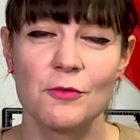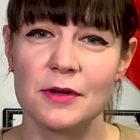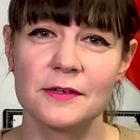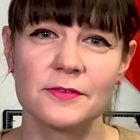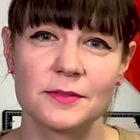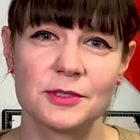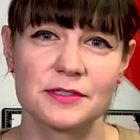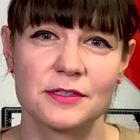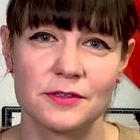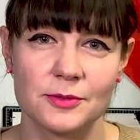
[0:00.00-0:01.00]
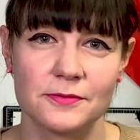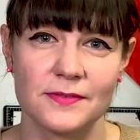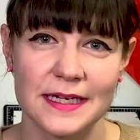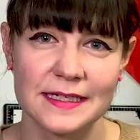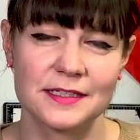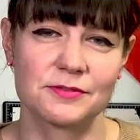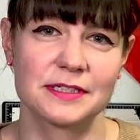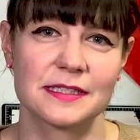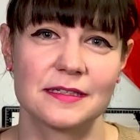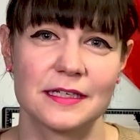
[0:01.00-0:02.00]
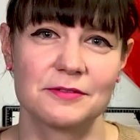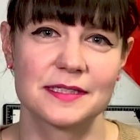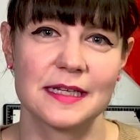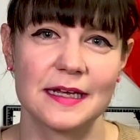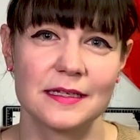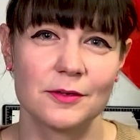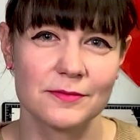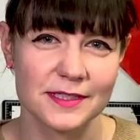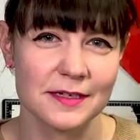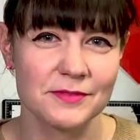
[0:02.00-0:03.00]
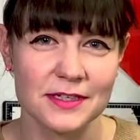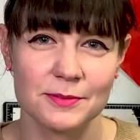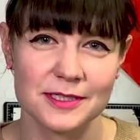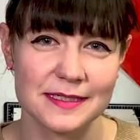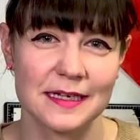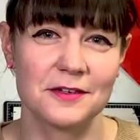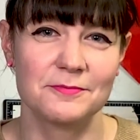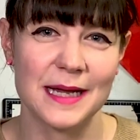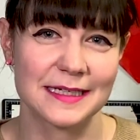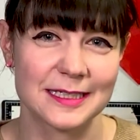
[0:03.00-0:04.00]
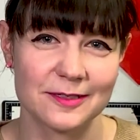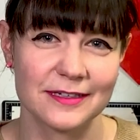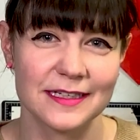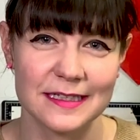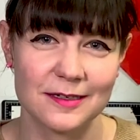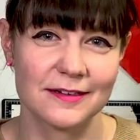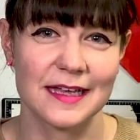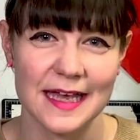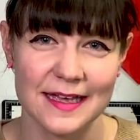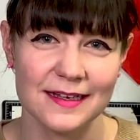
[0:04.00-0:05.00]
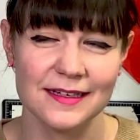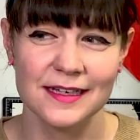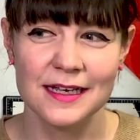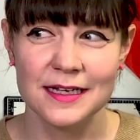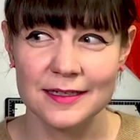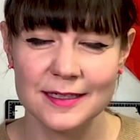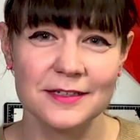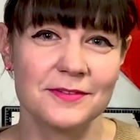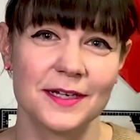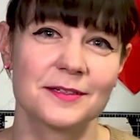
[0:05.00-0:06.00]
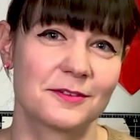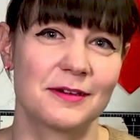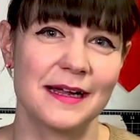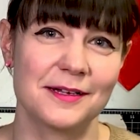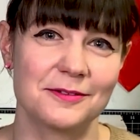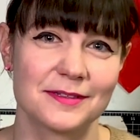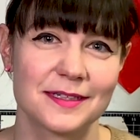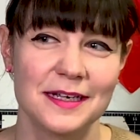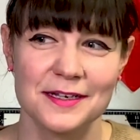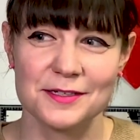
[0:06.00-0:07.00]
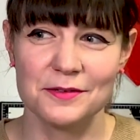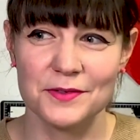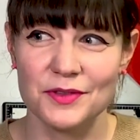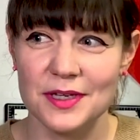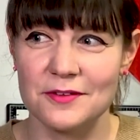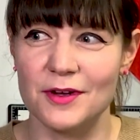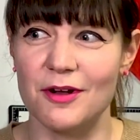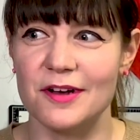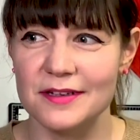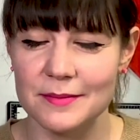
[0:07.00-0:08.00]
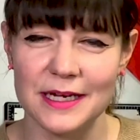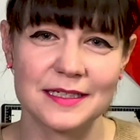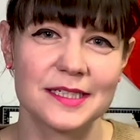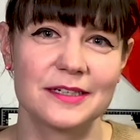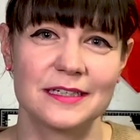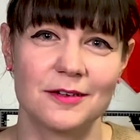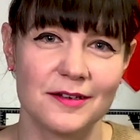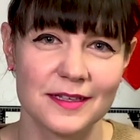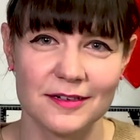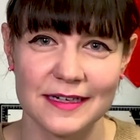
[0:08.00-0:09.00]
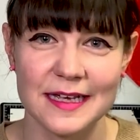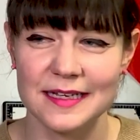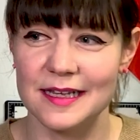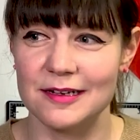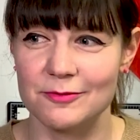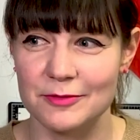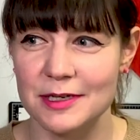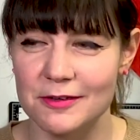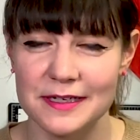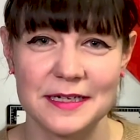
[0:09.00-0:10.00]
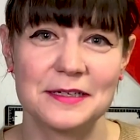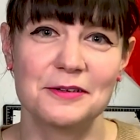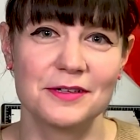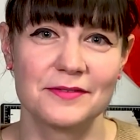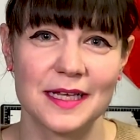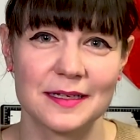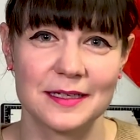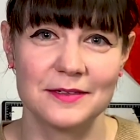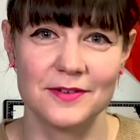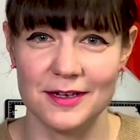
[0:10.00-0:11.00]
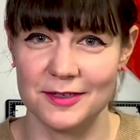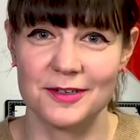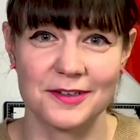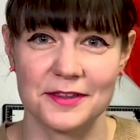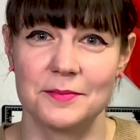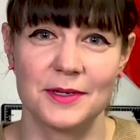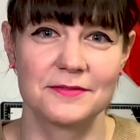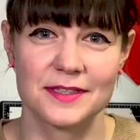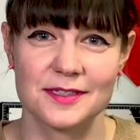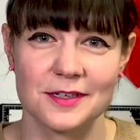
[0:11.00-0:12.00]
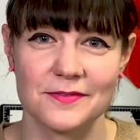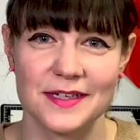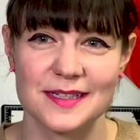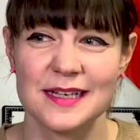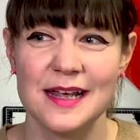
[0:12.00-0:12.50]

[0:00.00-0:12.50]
One of their most notable findings recently was that 70% of bacteria and archaea live underground. So if you think of all the bacteria and all the archaea that we already know of that live on Earth above the surface,